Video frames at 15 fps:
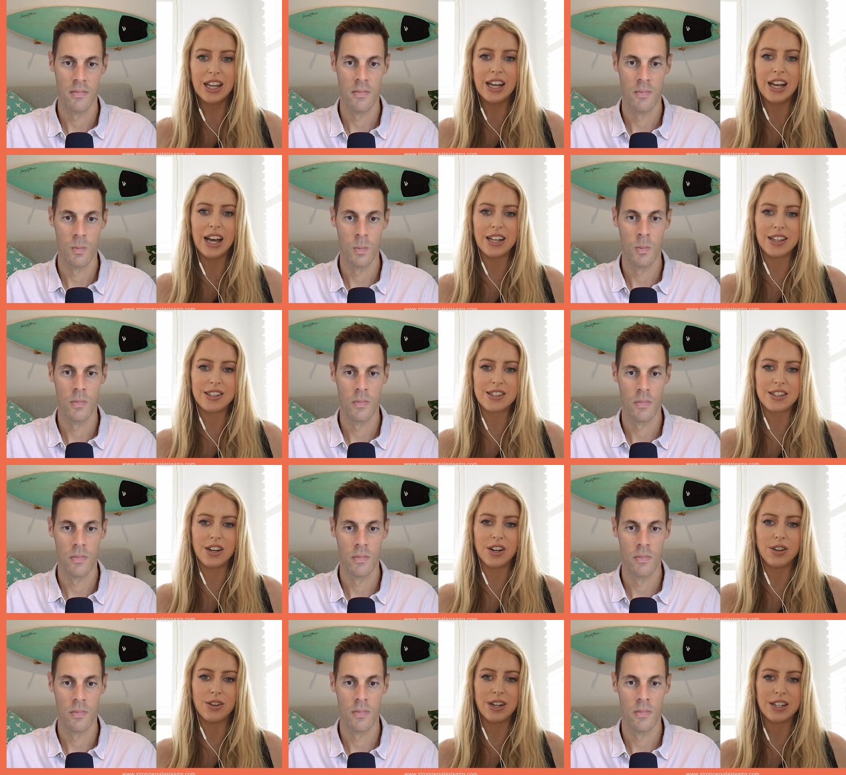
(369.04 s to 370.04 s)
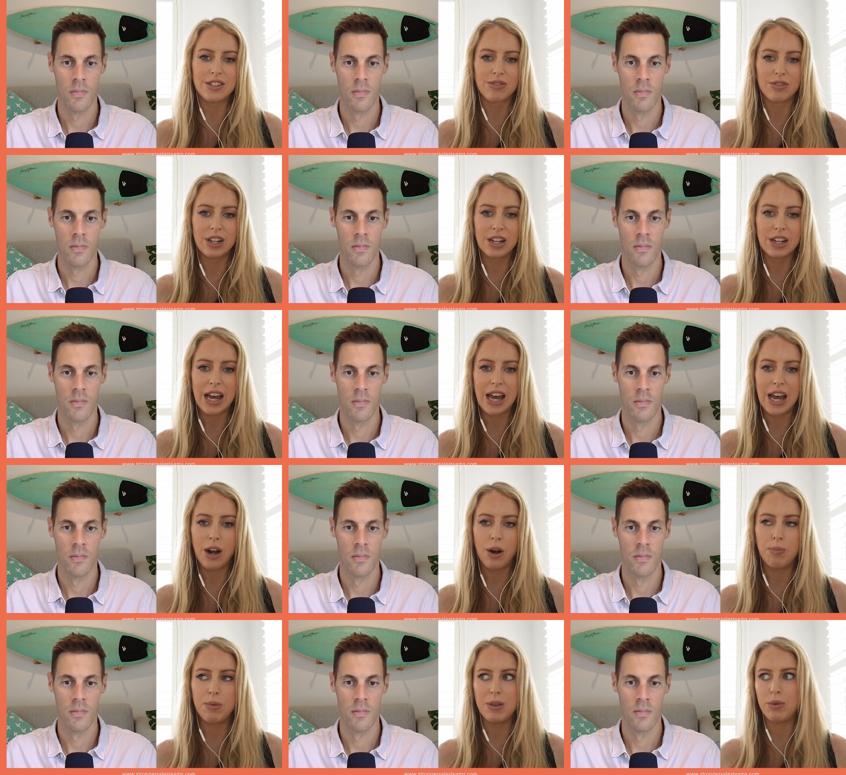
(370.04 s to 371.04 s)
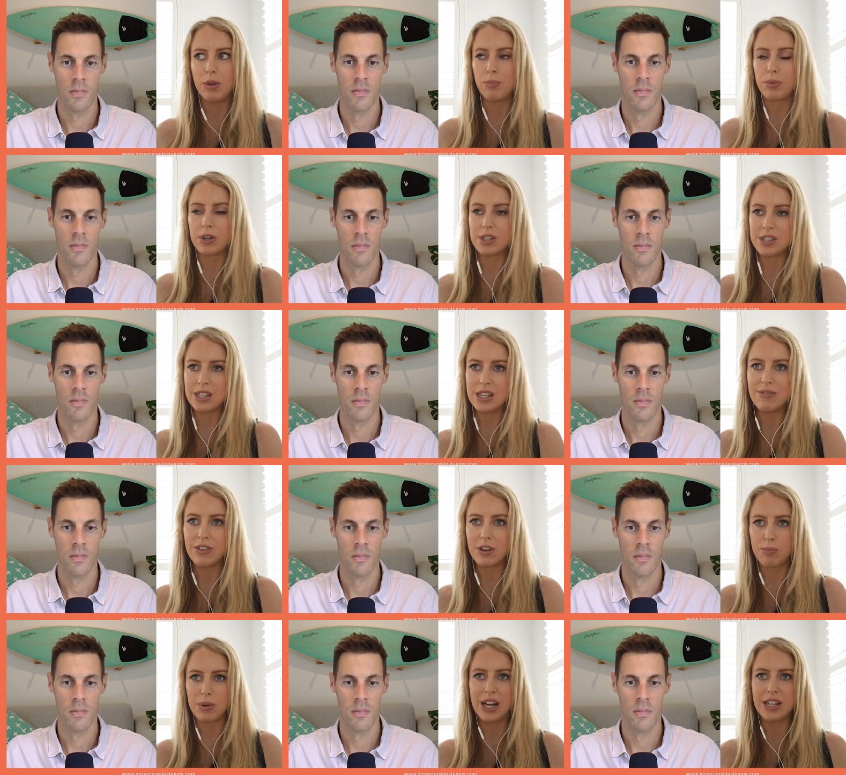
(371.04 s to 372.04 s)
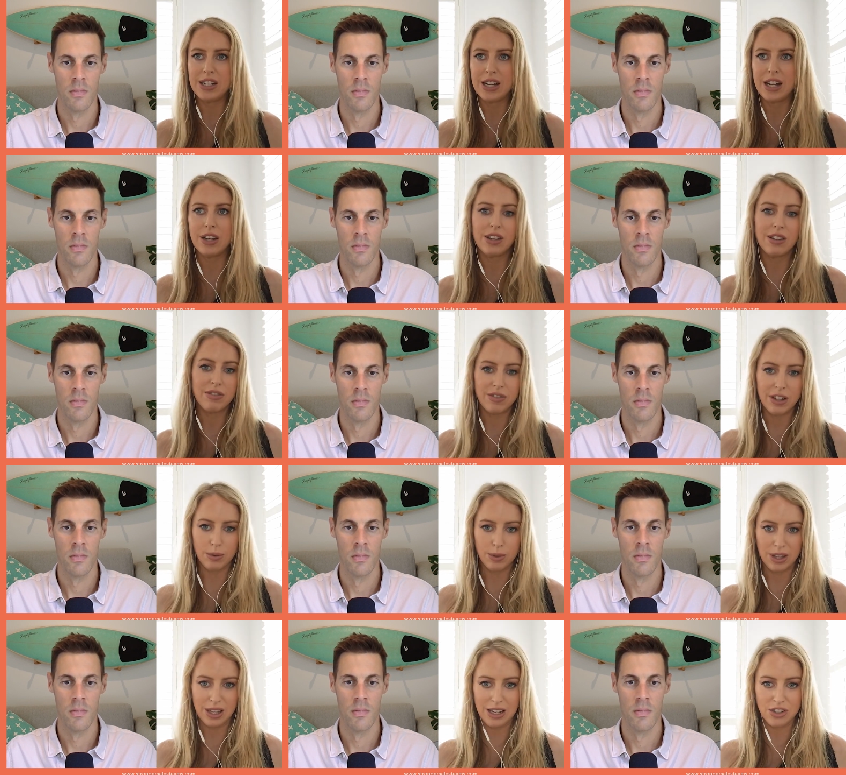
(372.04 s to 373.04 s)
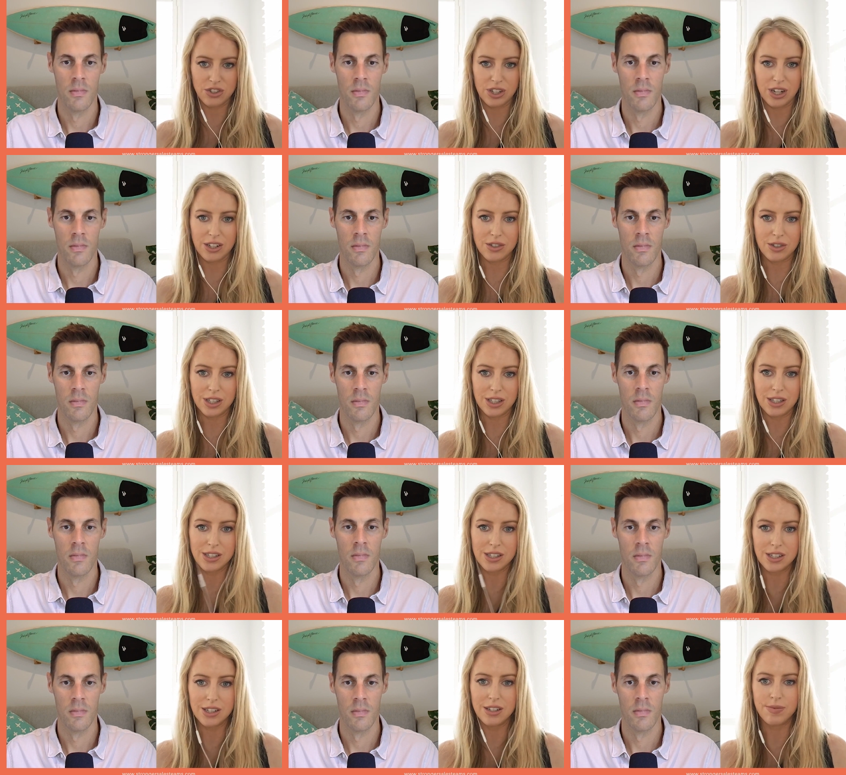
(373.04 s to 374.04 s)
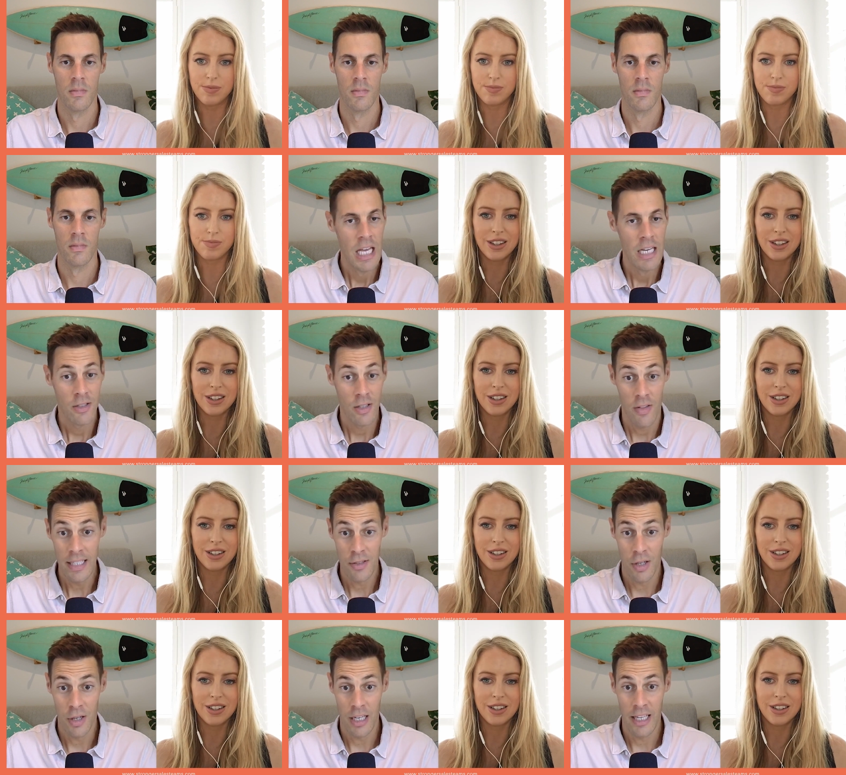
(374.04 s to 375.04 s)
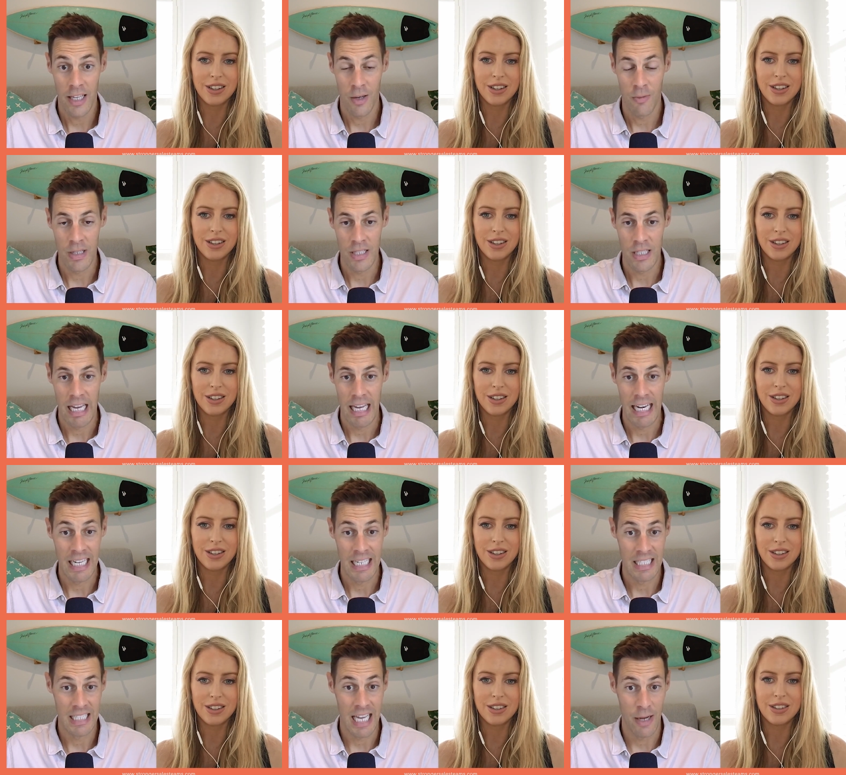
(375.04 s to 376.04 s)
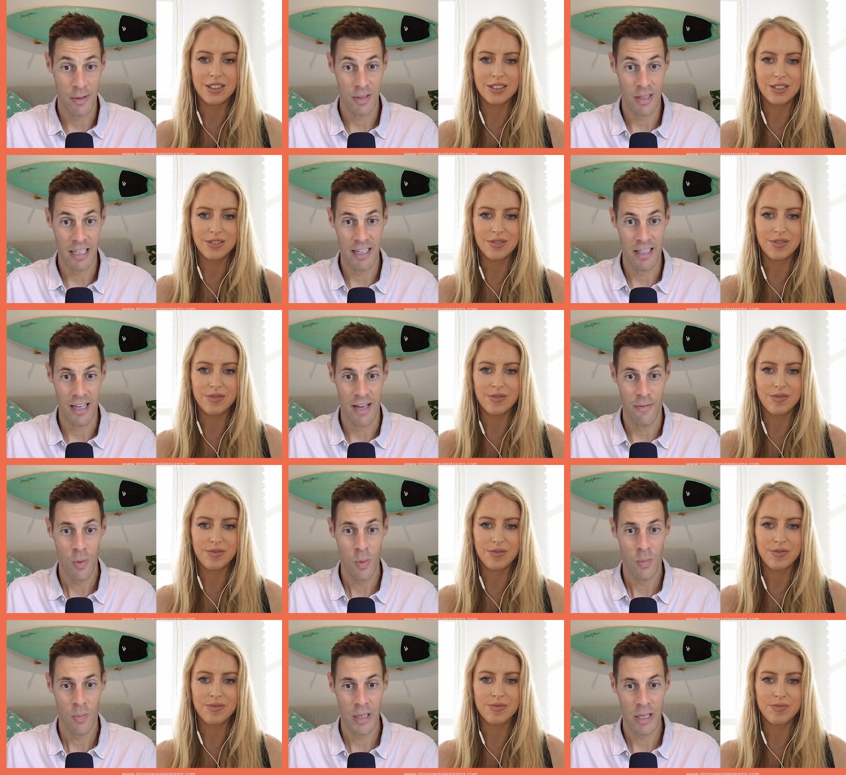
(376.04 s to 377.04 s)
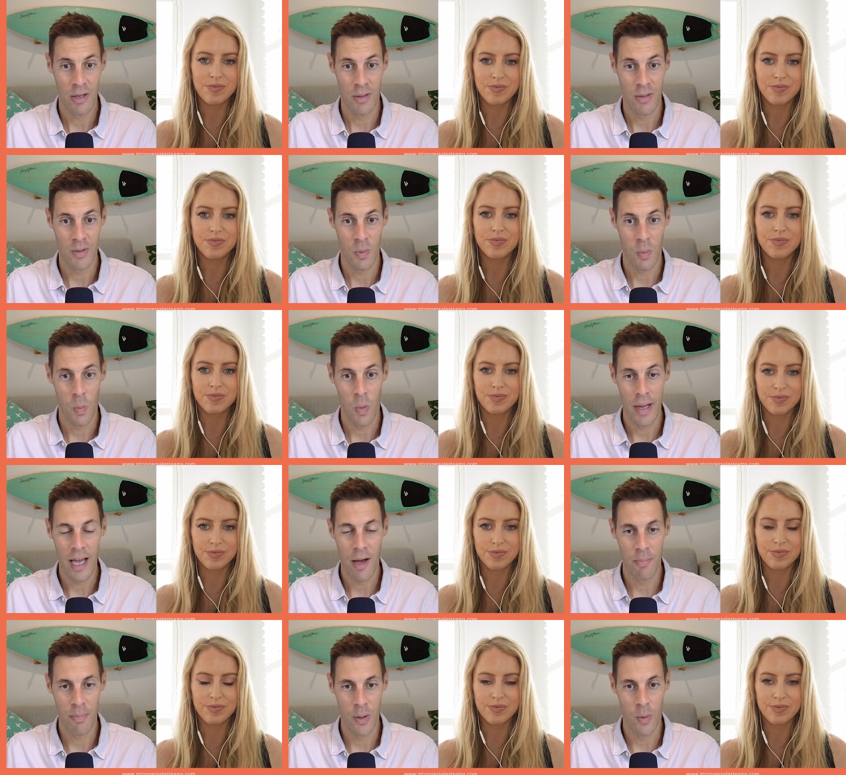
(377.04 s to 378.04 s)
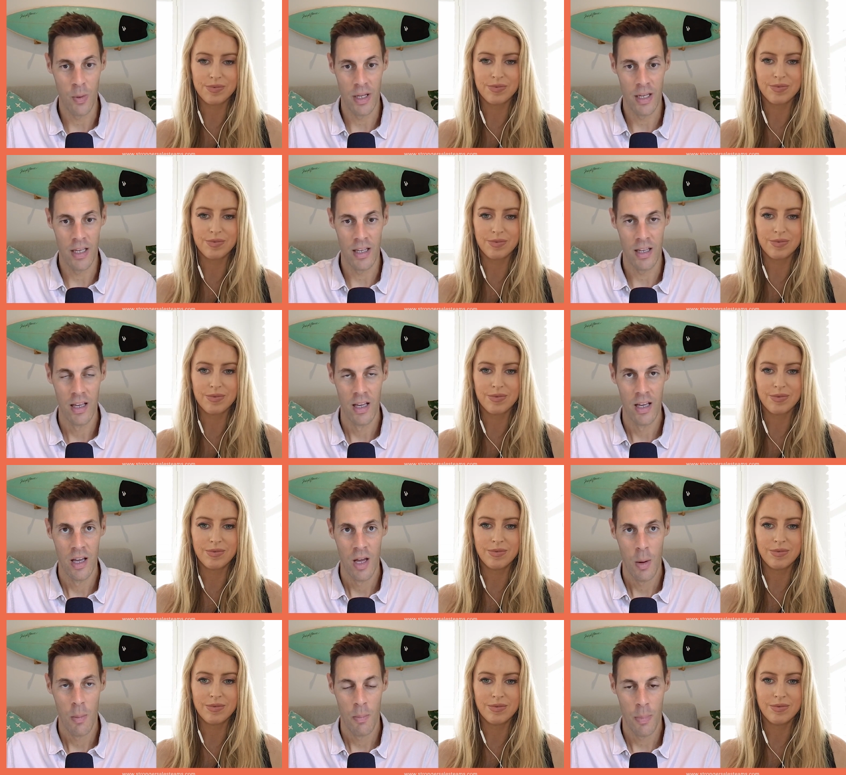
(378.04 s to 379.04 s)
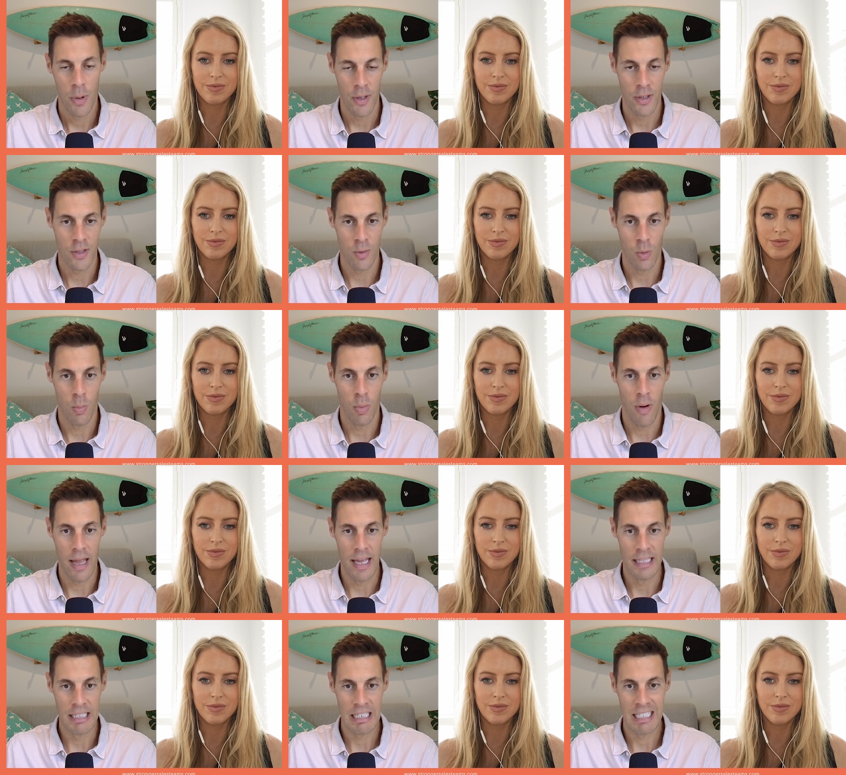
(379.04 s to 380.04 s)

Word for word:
Speaker 1: And so it's really how people perceive your brand and how they feel when they interact with it.
Speaker 2: So that certainly can resonate at a sales leader level, because we are building personal brands